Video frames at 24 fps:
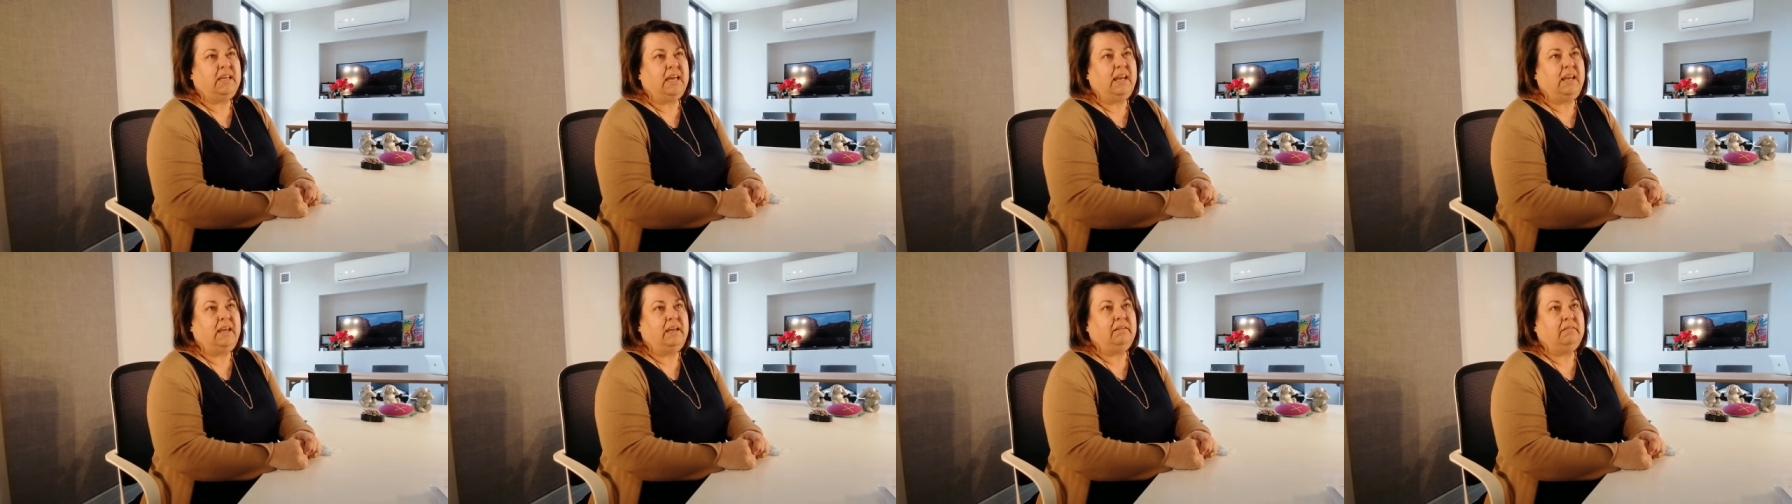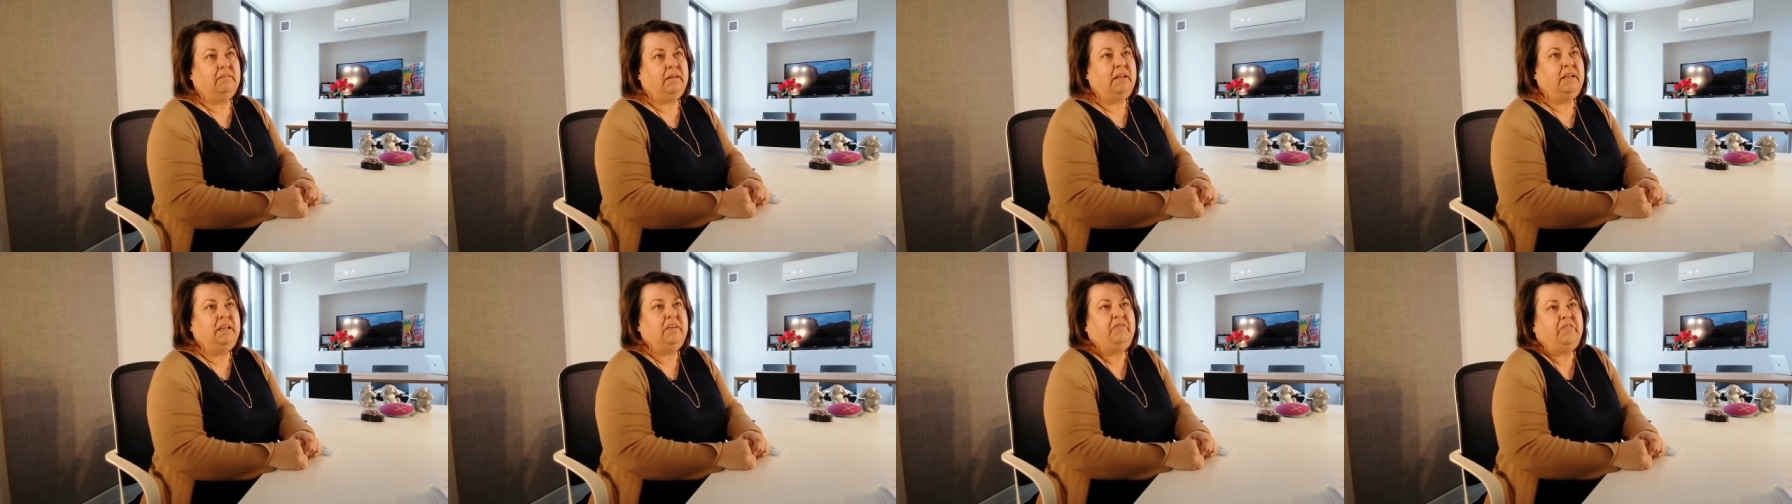just
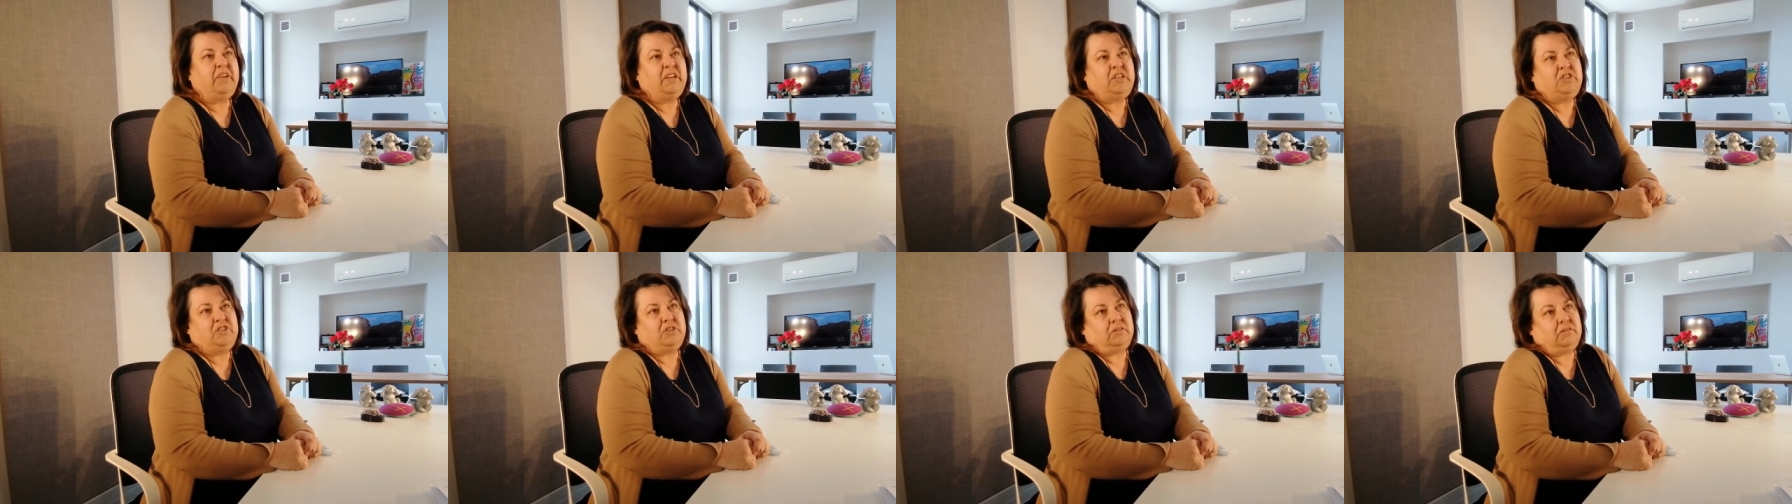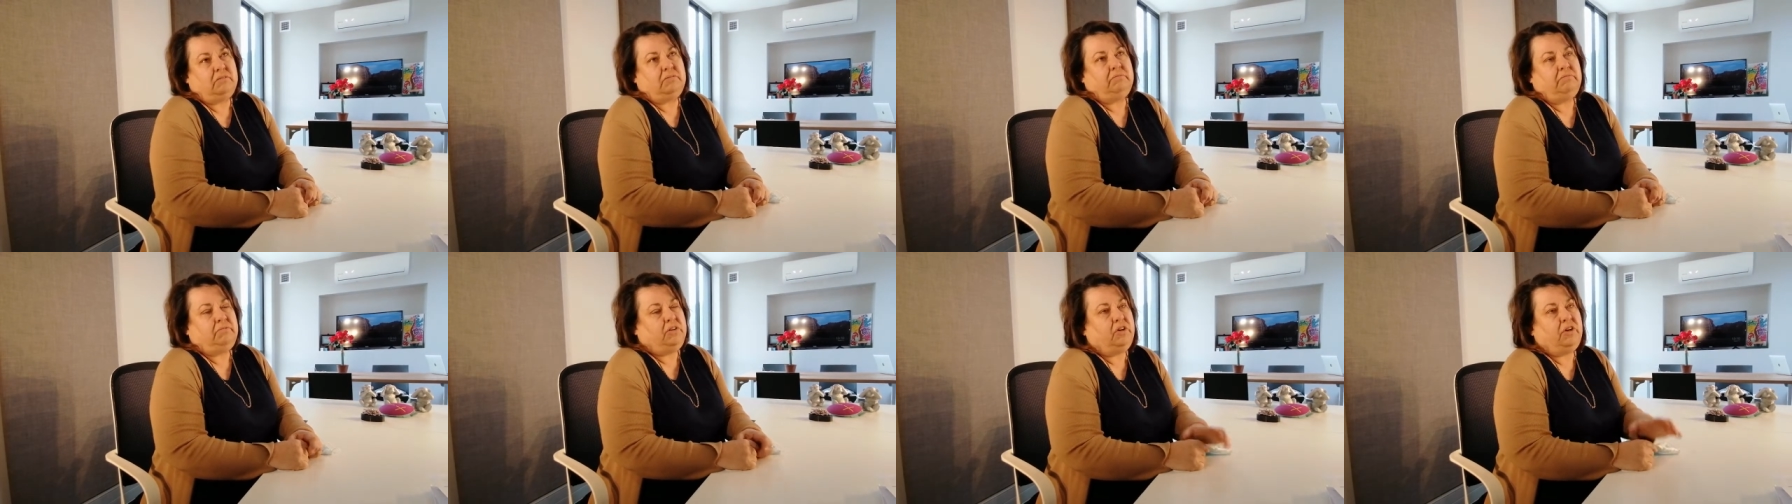getting
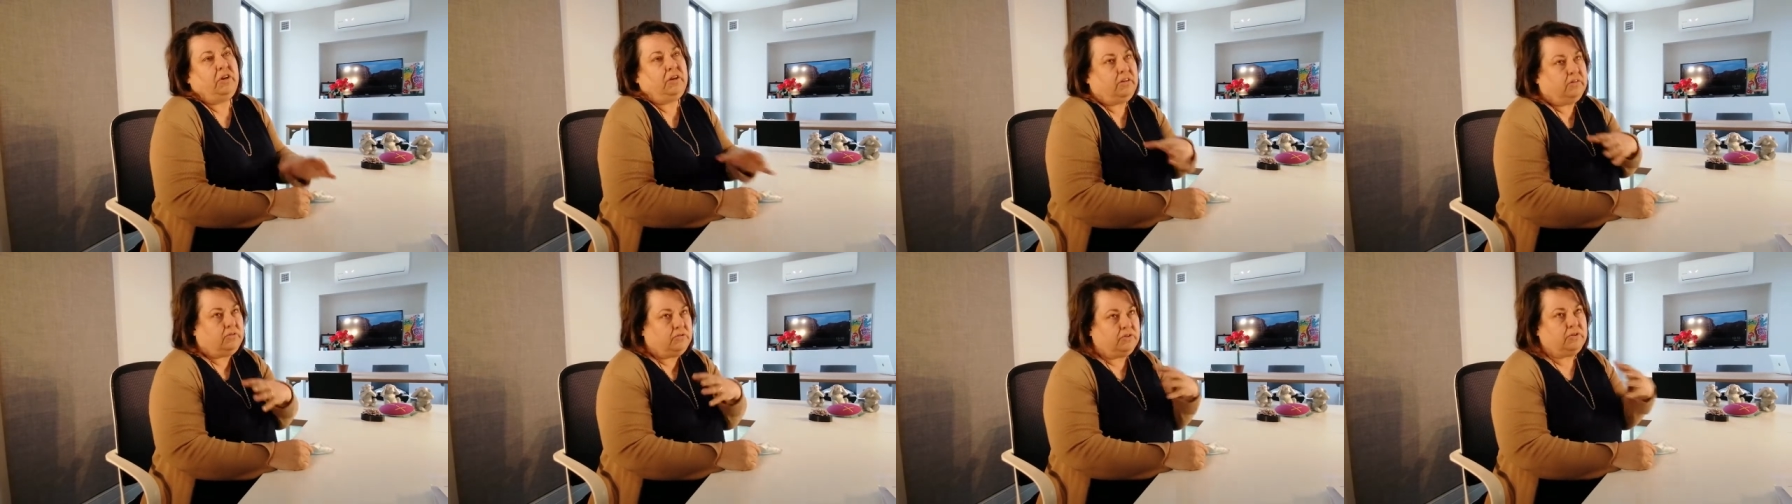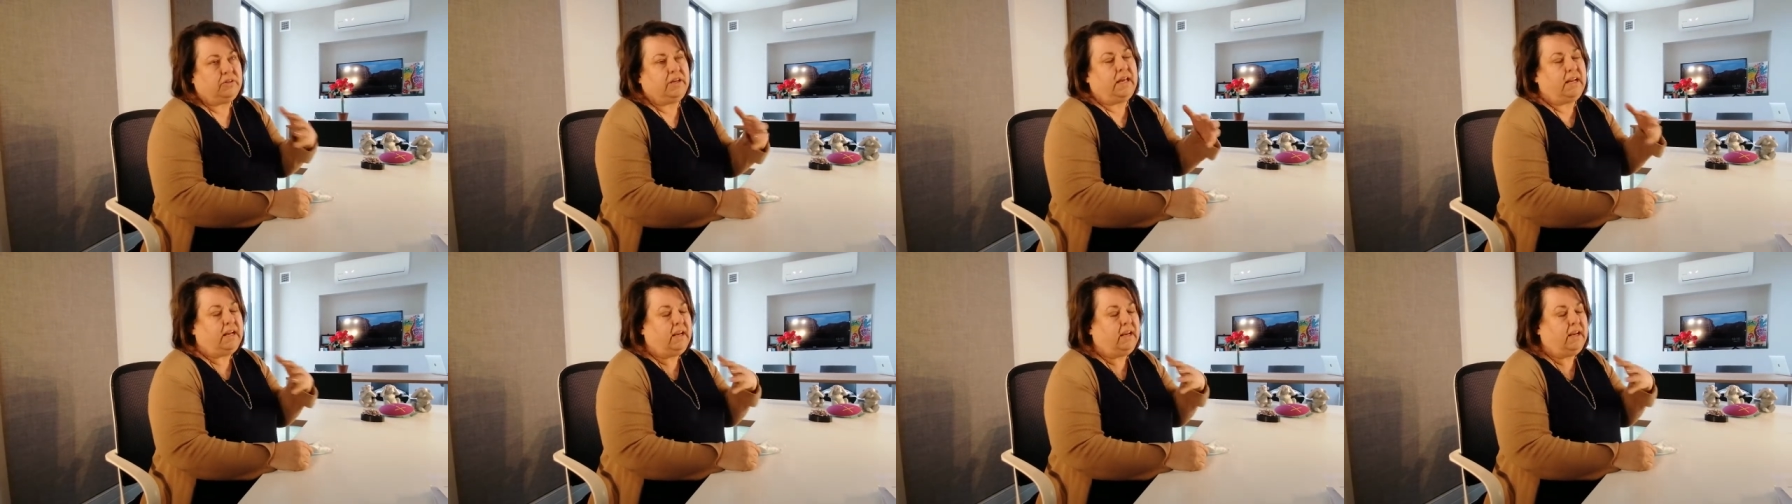individual, you know,